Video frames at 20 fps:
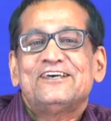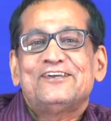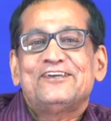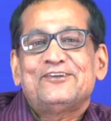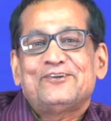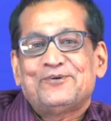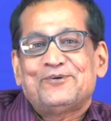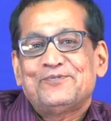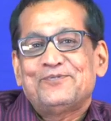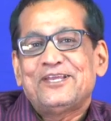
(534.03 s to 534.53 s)

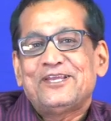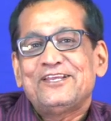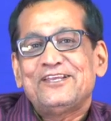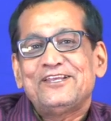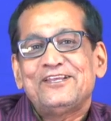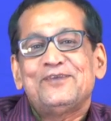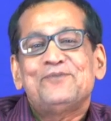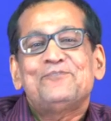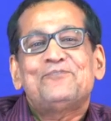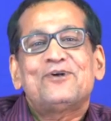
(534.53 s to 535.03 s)

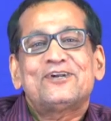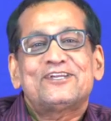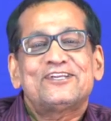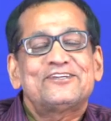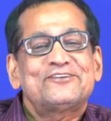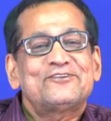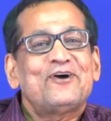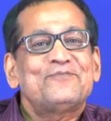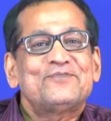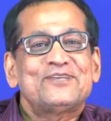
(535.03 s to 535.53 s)
very
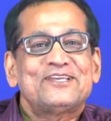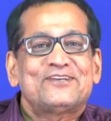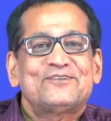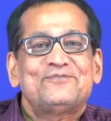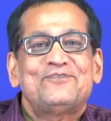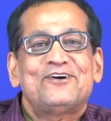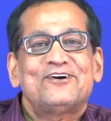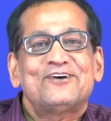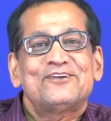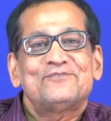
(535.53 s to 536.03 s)
important topic
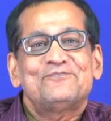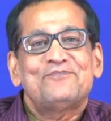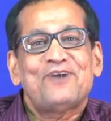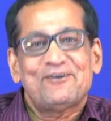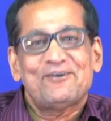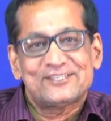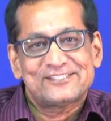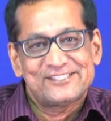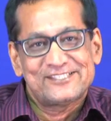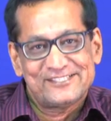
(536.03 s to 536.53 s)
for
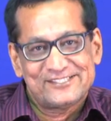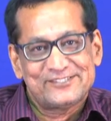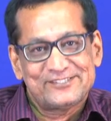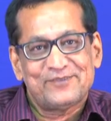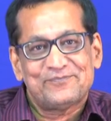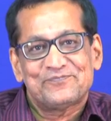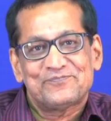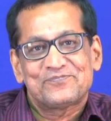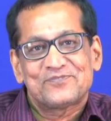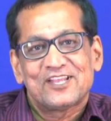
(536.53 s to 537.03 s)
power
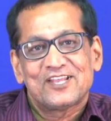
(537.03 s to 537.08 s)
system.